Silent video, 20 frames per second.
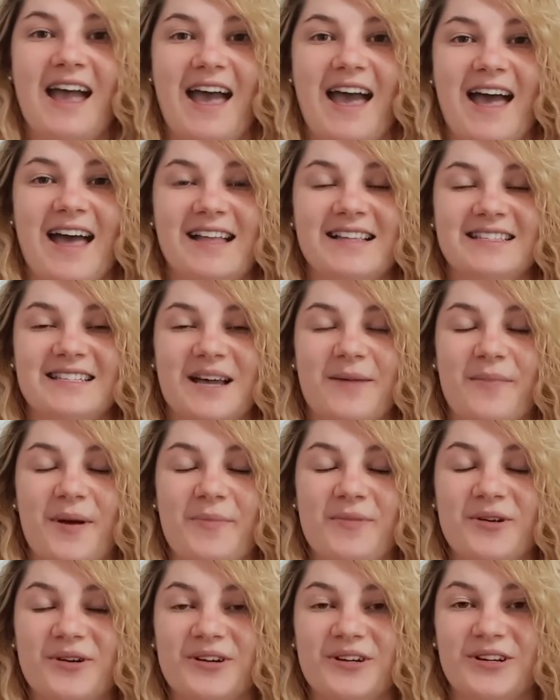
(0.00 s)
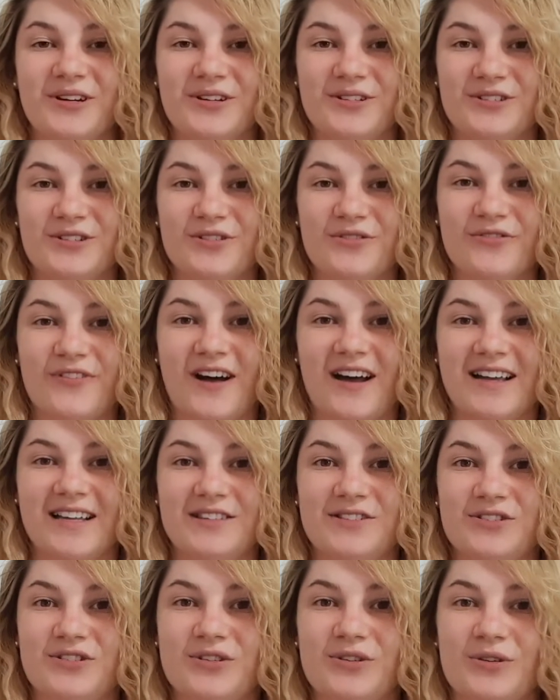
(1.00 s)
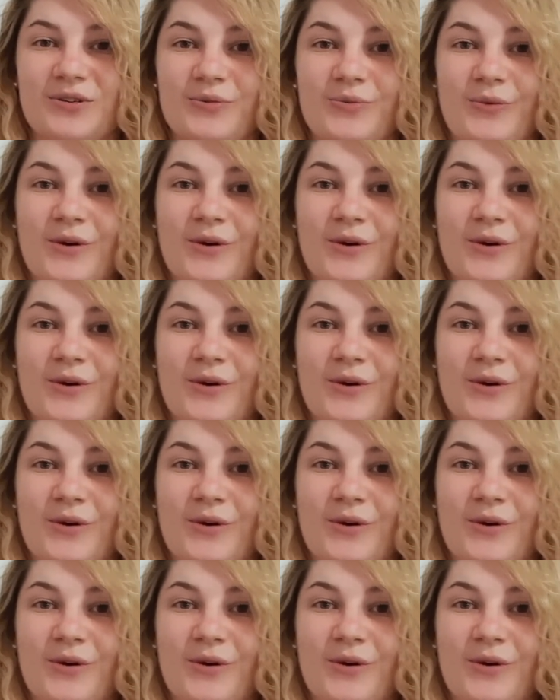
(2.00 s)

And I'm not going to go too far into